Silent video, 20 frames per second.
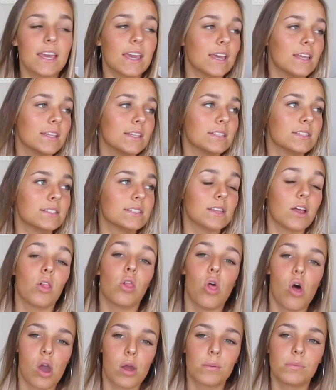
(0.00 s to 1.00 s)
It's a
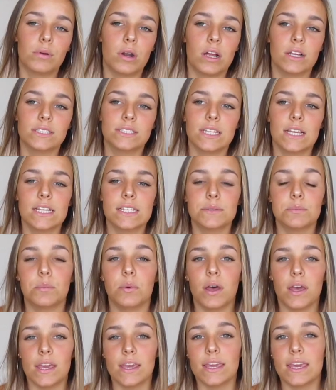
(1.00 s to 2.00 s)
long process,
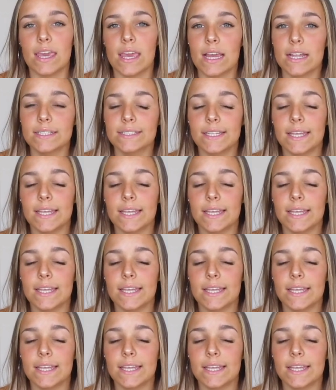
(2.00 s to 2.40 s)
but it can